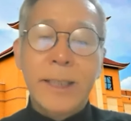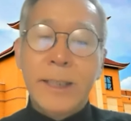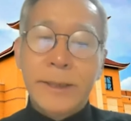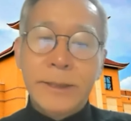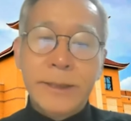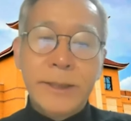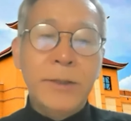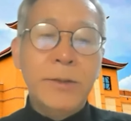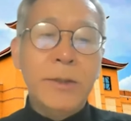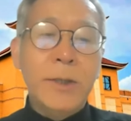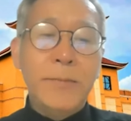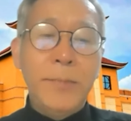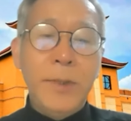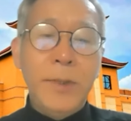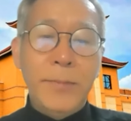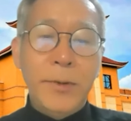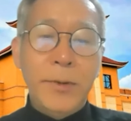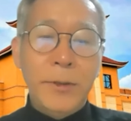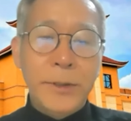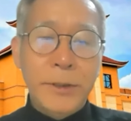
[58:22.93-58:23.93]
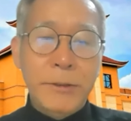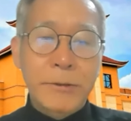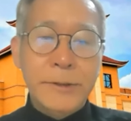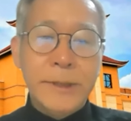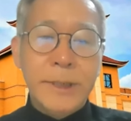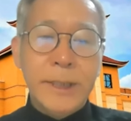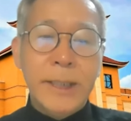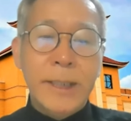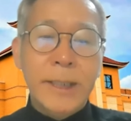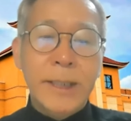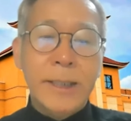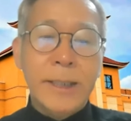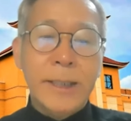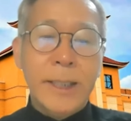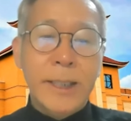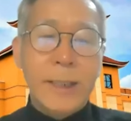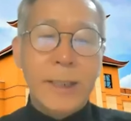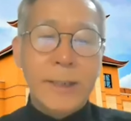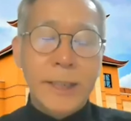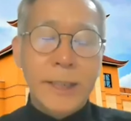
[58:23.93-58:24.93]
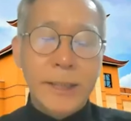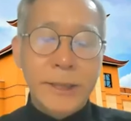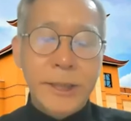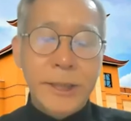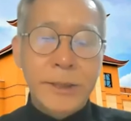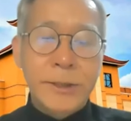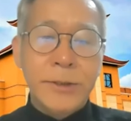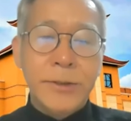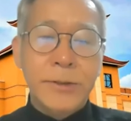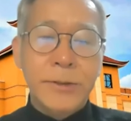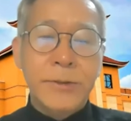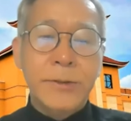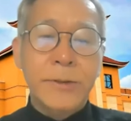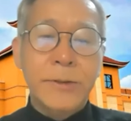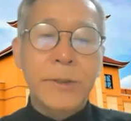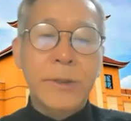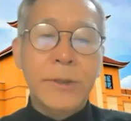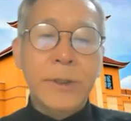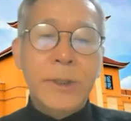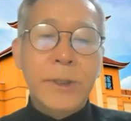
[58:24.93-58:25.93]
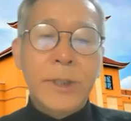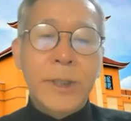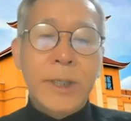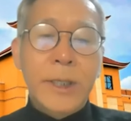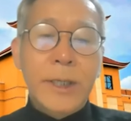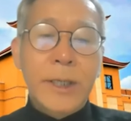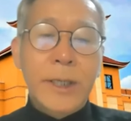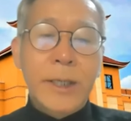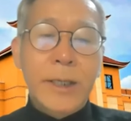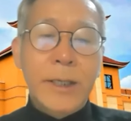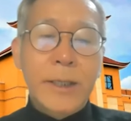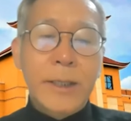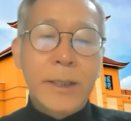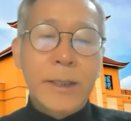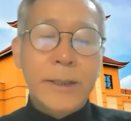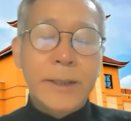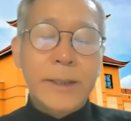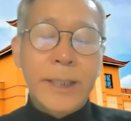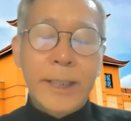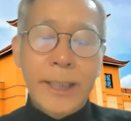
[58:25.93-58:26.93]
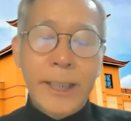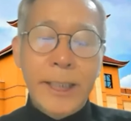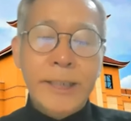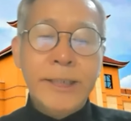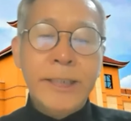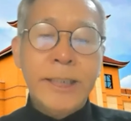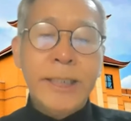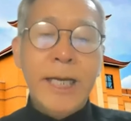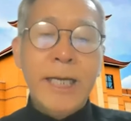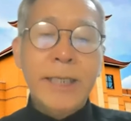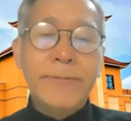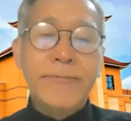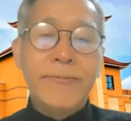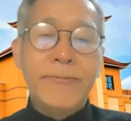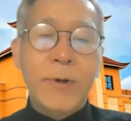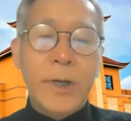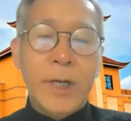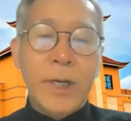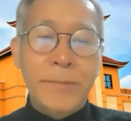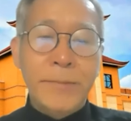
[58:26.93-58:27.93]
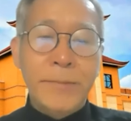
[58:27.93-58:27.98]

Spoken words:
Still the people using the digital, the internet for